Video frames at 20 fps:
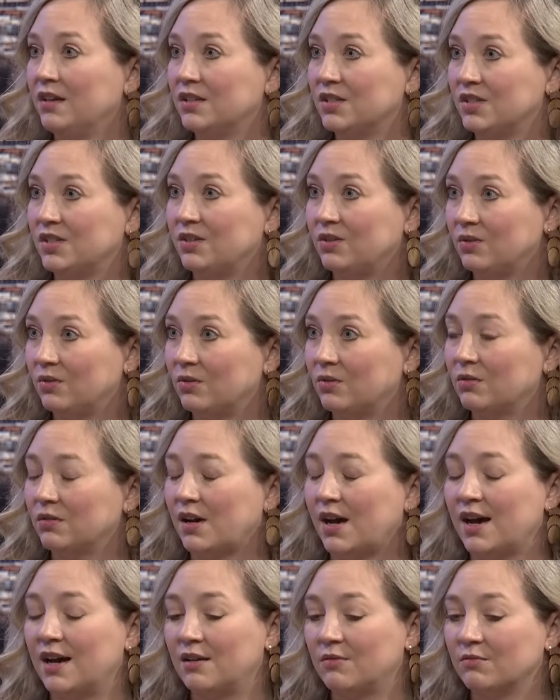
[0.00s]
to
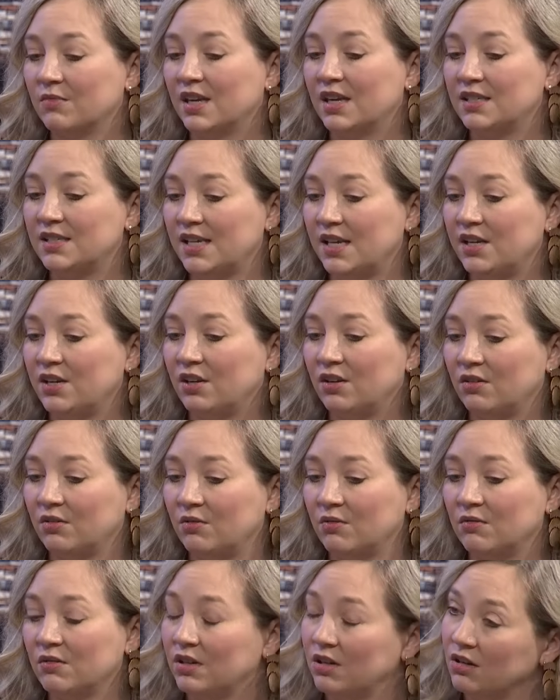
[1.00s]

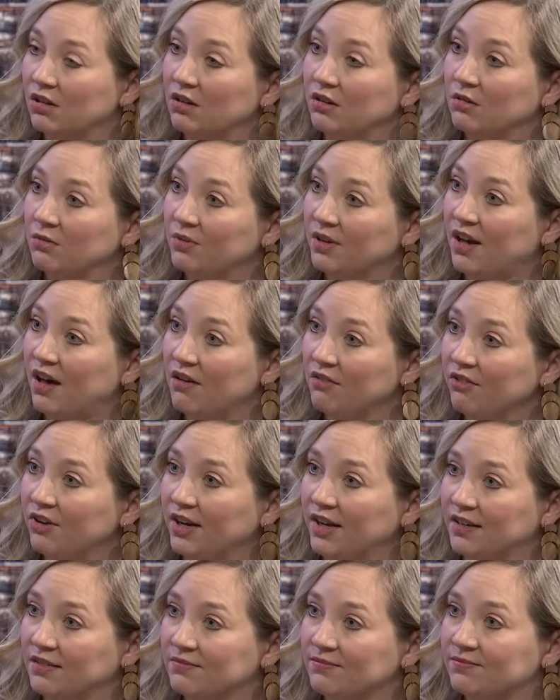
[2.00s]
continue your
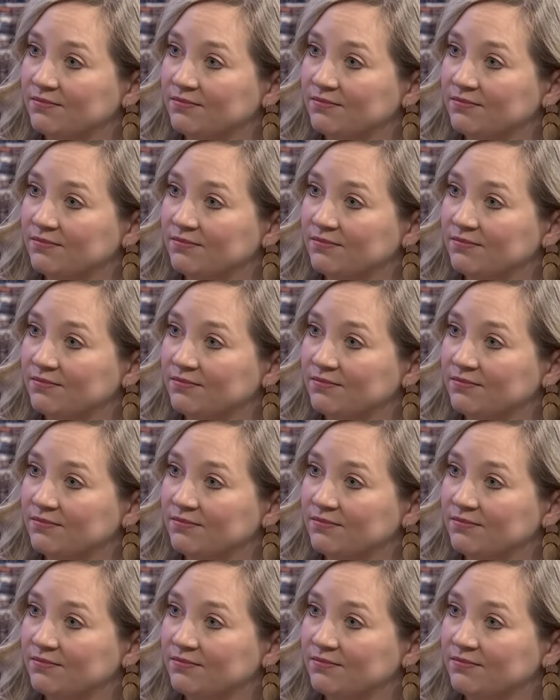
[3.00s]
recovery.